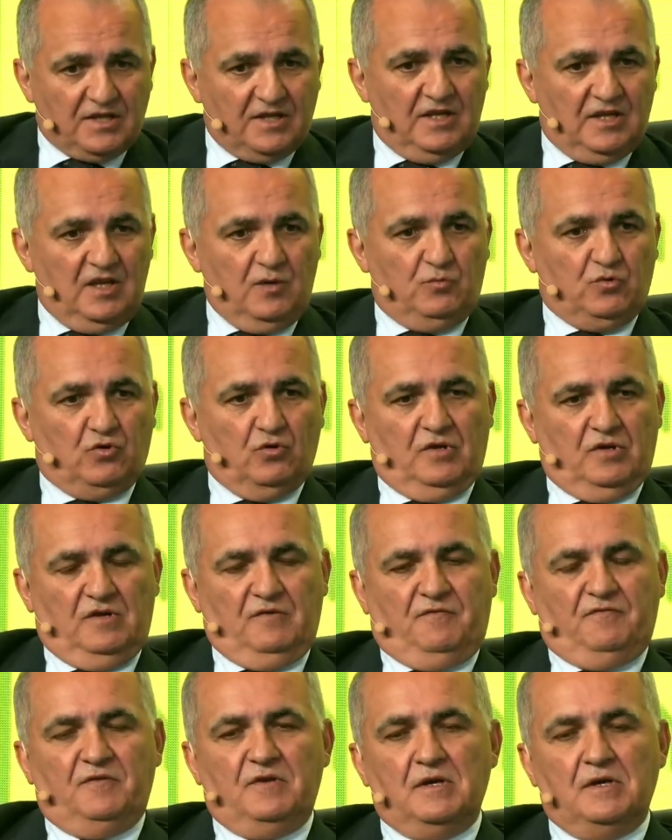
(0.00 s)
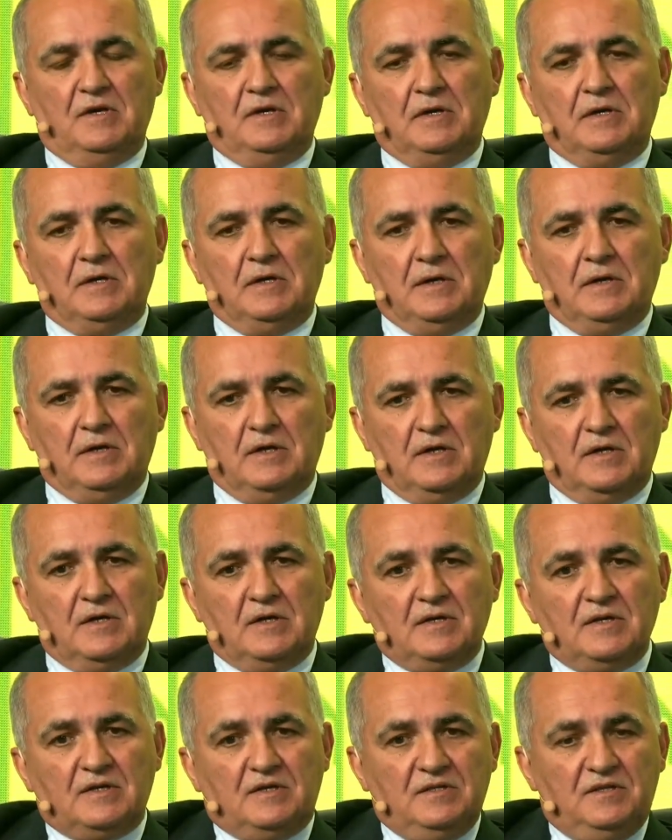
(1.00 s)
So this
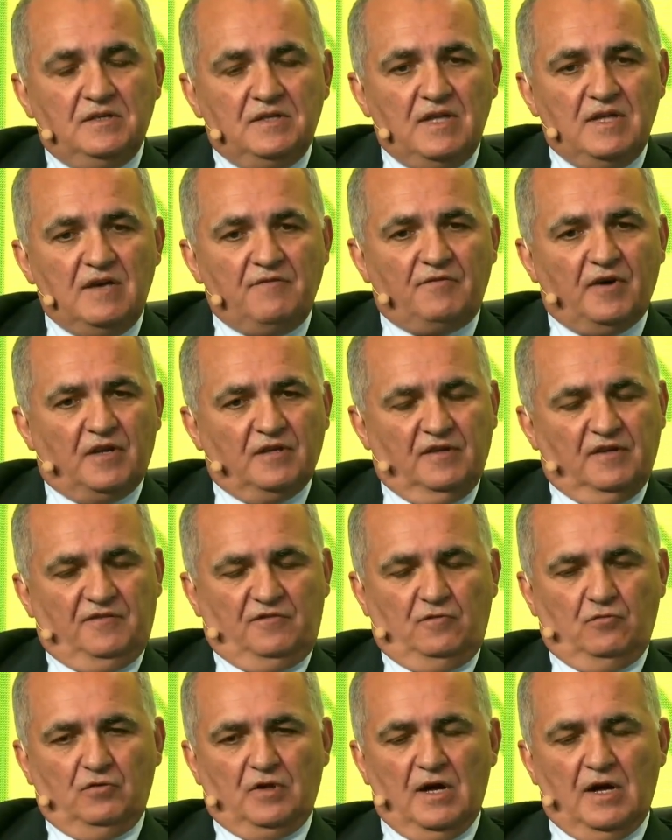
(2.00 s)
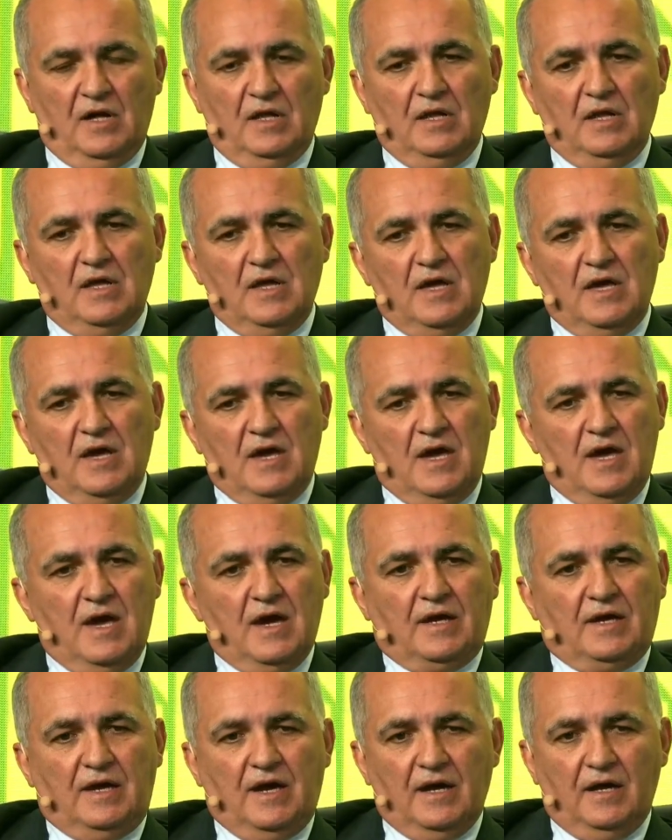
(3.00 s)
cryptography at a national
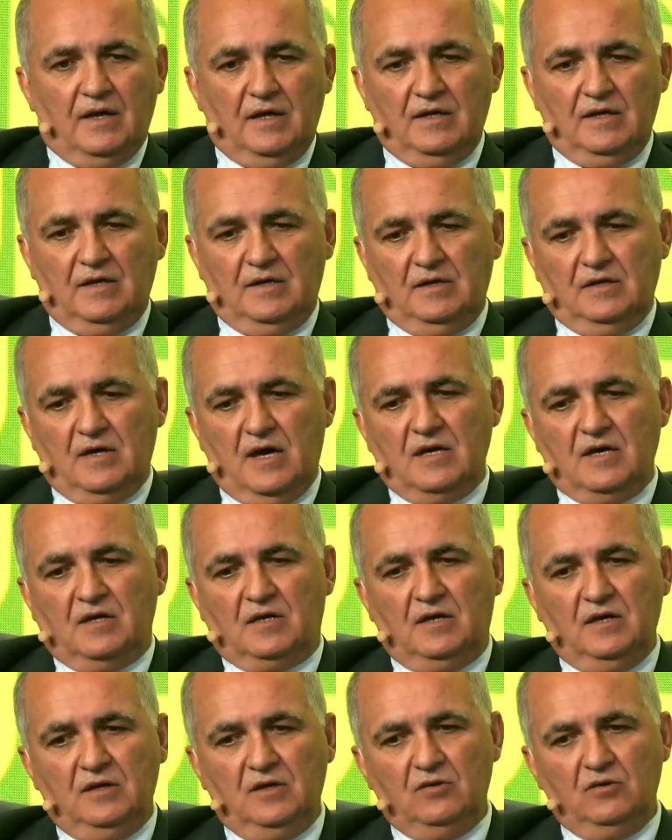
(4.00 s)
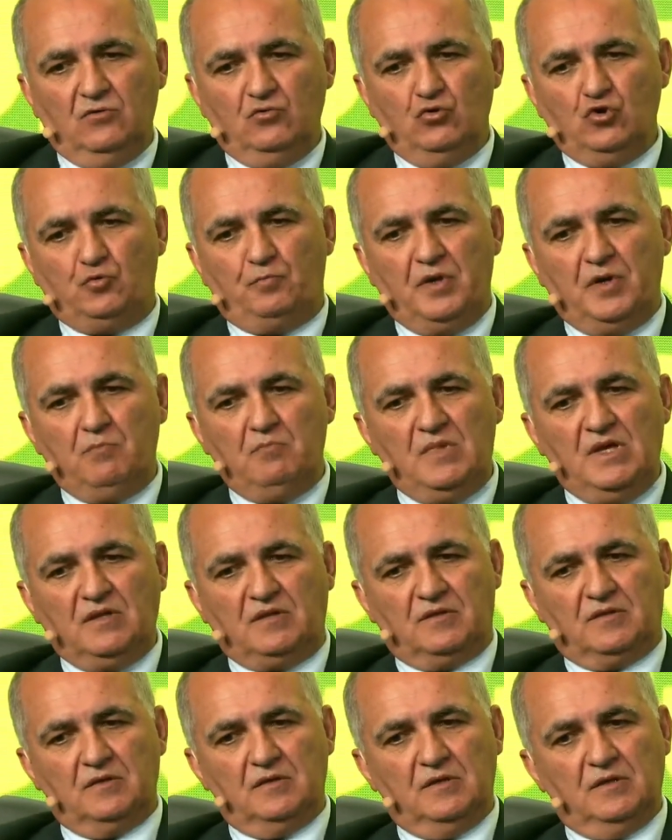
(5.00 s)
level is the one
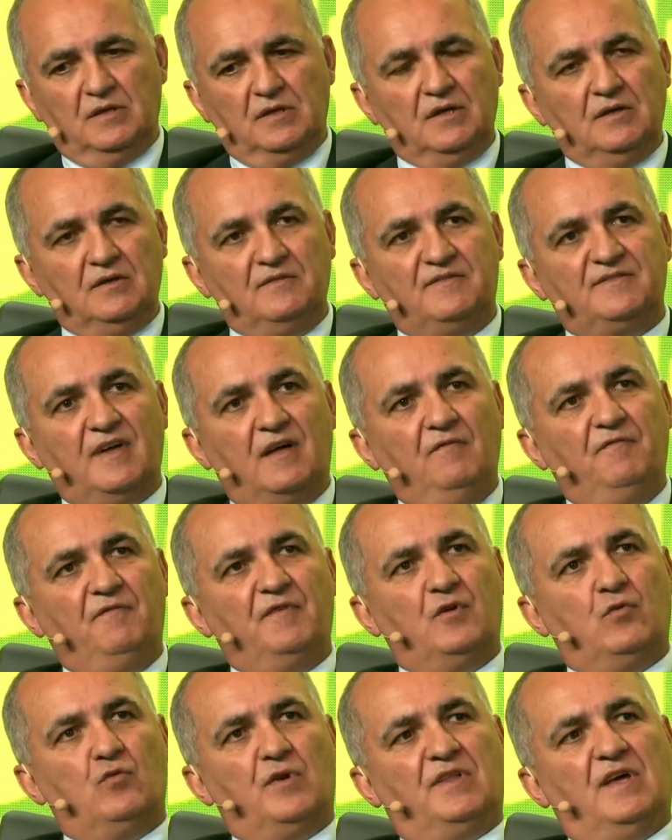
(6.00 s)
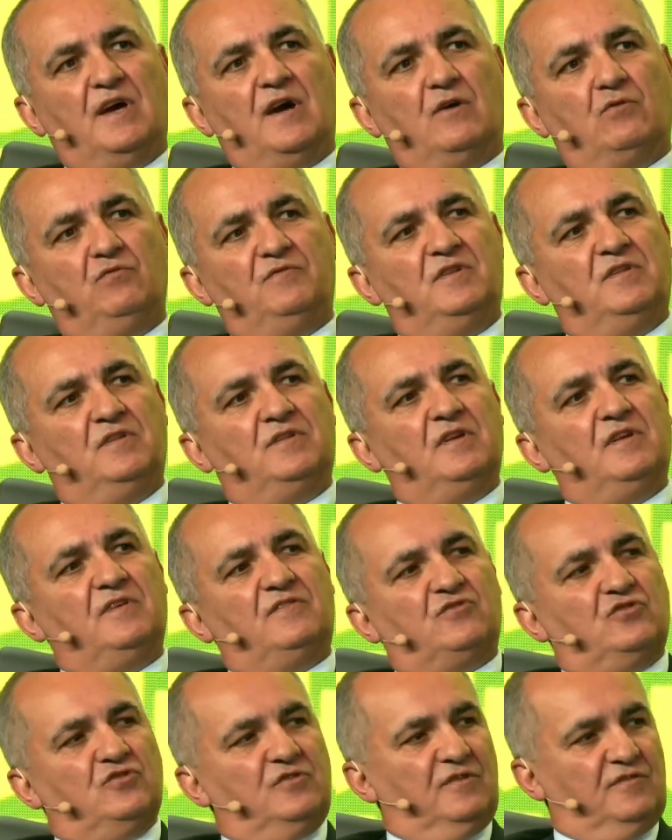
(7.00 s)
which will allow us to
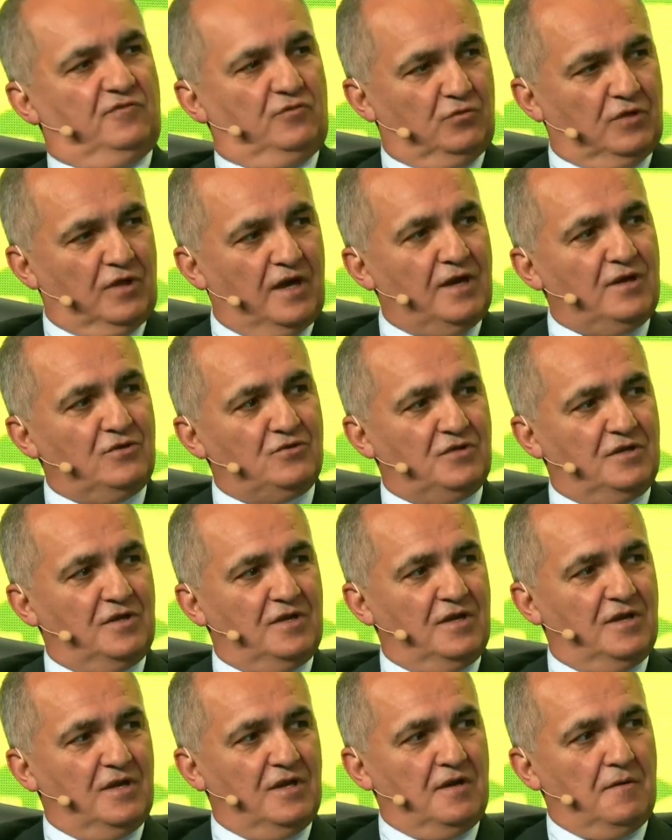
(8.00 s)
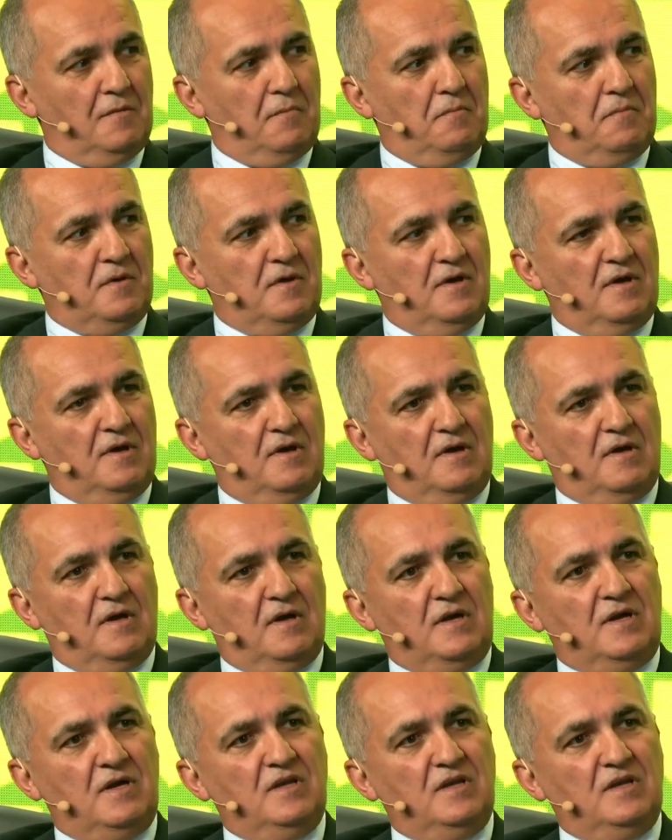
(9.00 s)
safeguard our national interest,